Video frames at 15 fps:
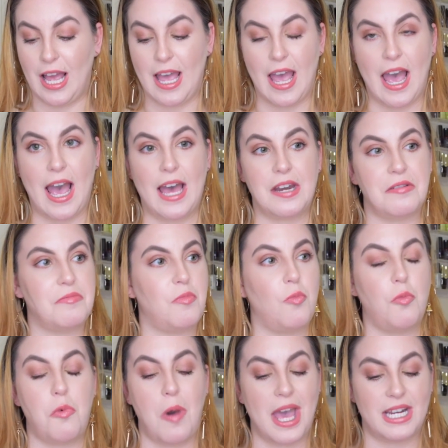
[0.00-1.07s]
I had
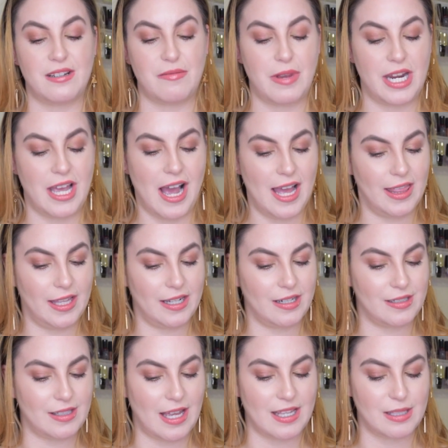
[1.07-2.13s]
way too many
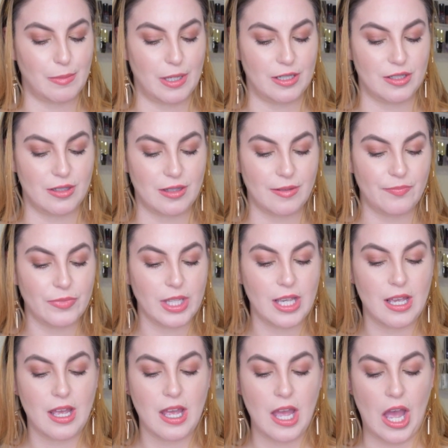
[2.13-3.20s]
highlighters last month.
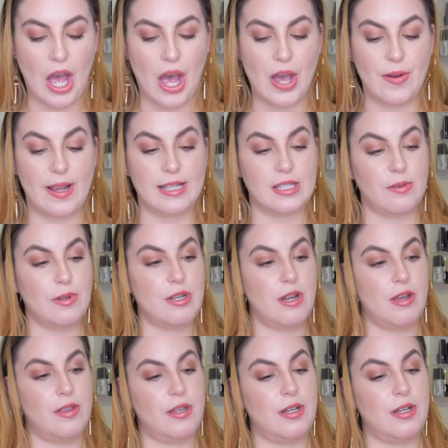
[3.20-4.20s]
Alright, so but